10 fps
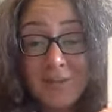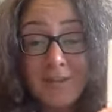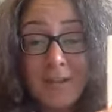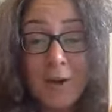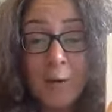
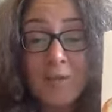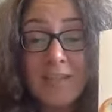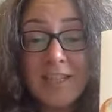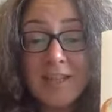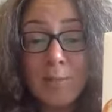I hope
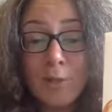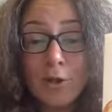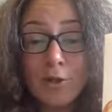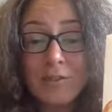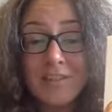this little
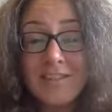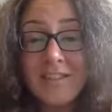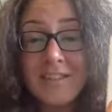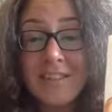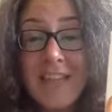bird is
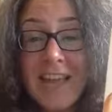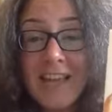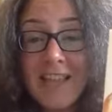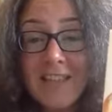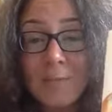going to
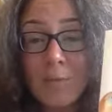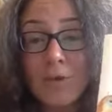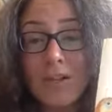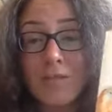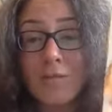take this
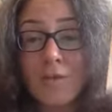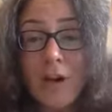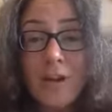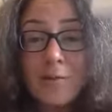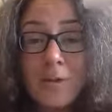book and
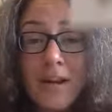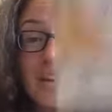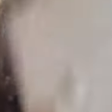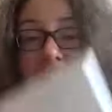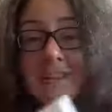fly
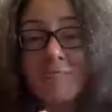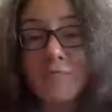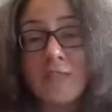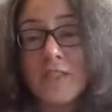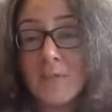away and
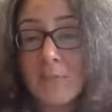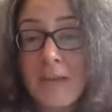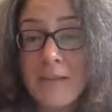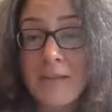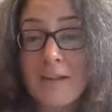reach
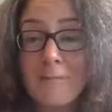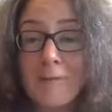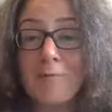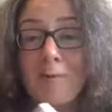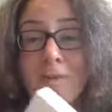many, many
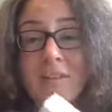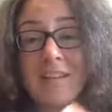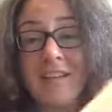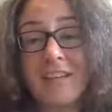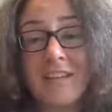people with it.
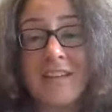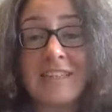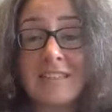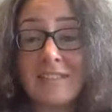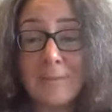And
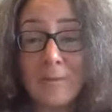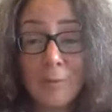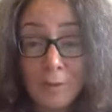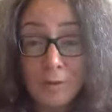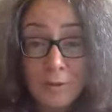it's just been
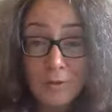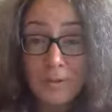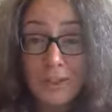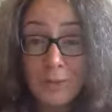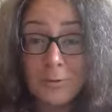wonderful to
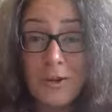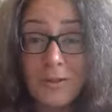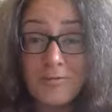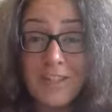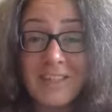reach you
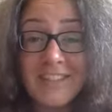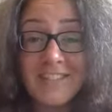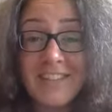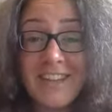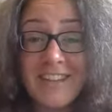all right here,
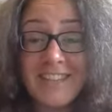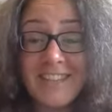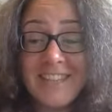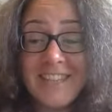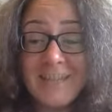right now,
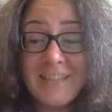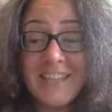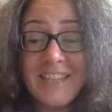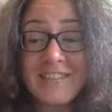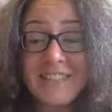today. It's been a
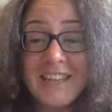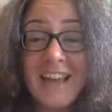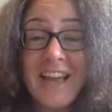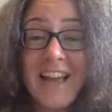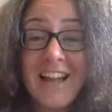gift,
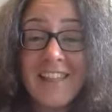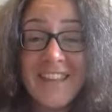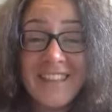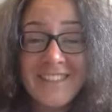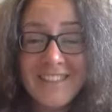and
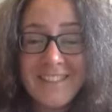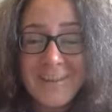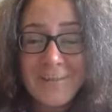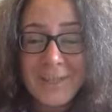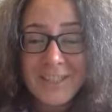thank you so
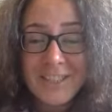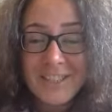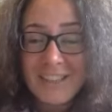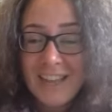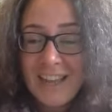
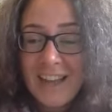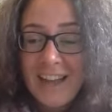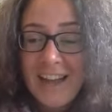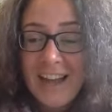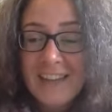much.
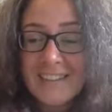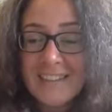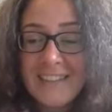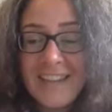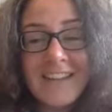And
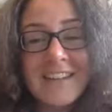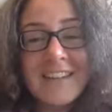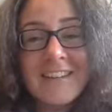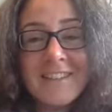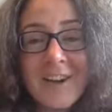I'll
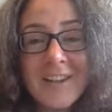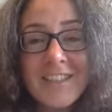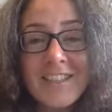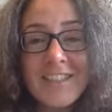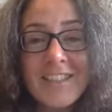talk
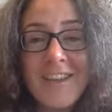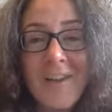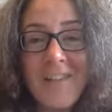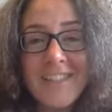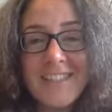to you in the
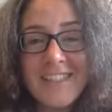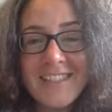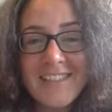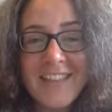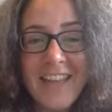comments.
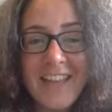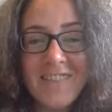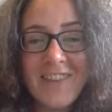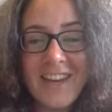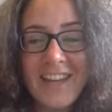Okay,
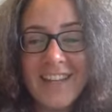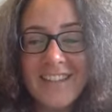bye.